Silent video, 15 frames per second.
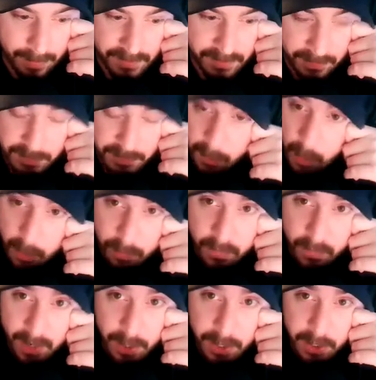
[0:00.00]
spoke
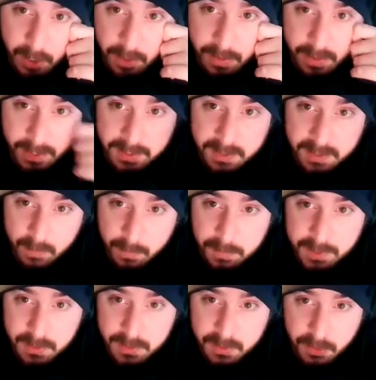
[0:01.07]
very good things of him
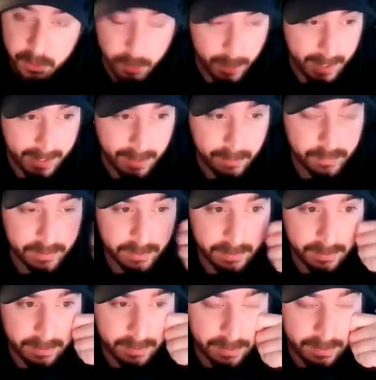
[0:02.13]
since the draft.
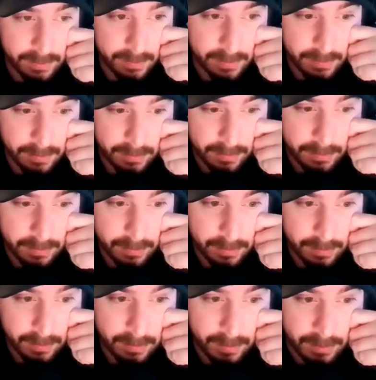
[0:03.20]

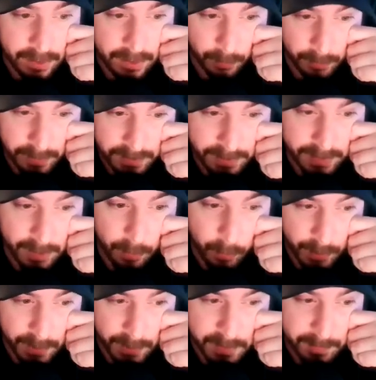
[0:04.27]
The only thing that
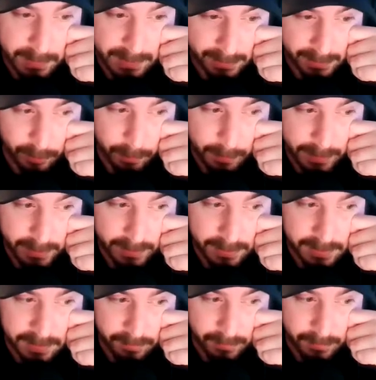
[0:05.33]
worries me a little bit
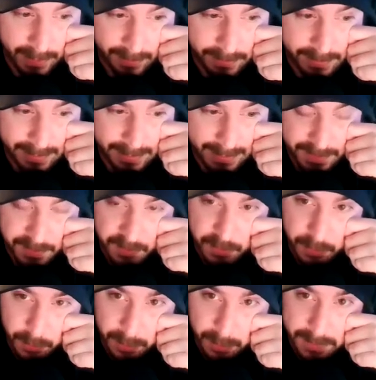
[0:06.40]
is the fact that he hasn't
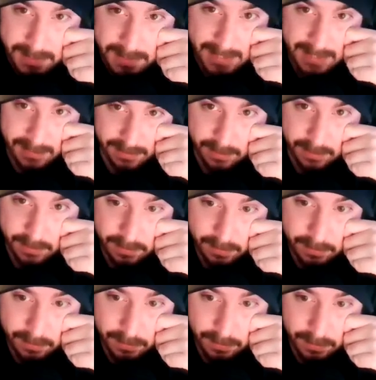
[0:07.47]
truly been tested.
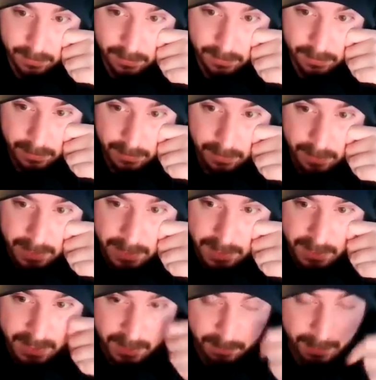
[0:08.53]

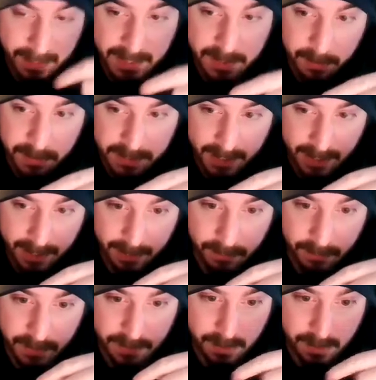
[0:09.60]
He's made some saves.